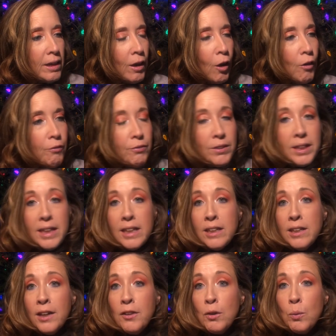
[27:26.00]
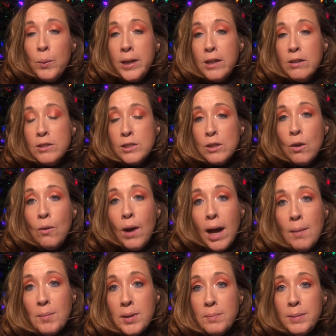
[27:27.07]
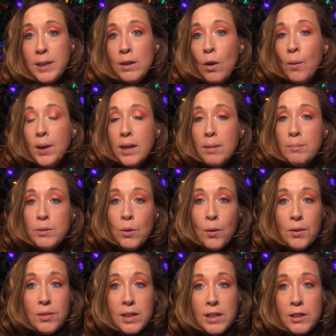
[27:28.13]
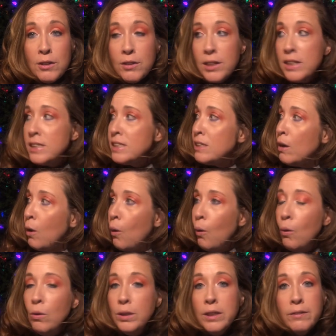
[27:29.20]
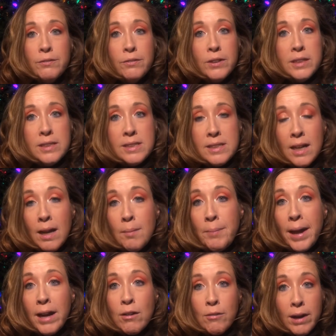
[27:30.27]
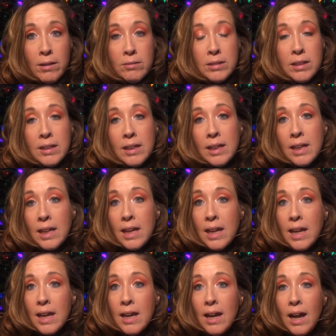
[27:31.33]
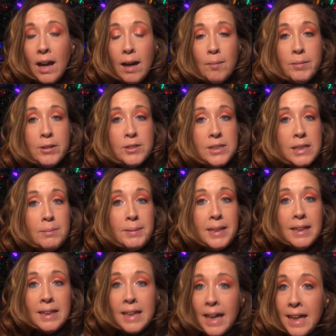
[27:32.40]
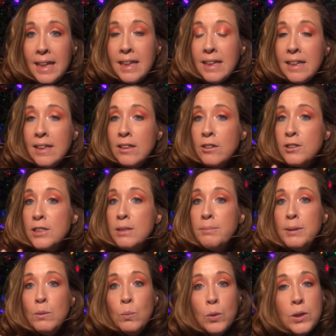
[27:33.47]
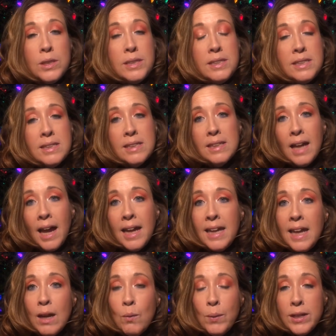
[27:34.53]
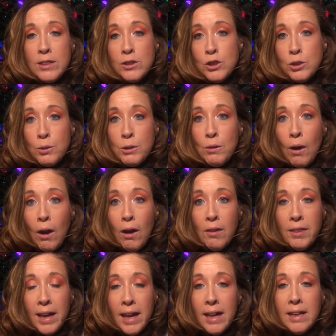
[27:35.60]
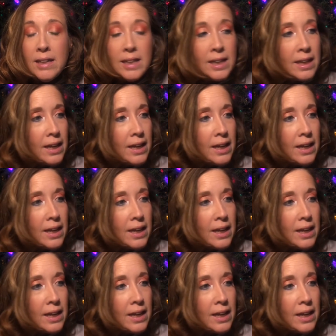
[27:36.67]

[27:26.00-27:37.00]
hopefully in another week or so, I'm going to be going up north, and you're going to see a whole different background. There's going to be a lake, and there's going to be woods, and I can't wait to show you all that.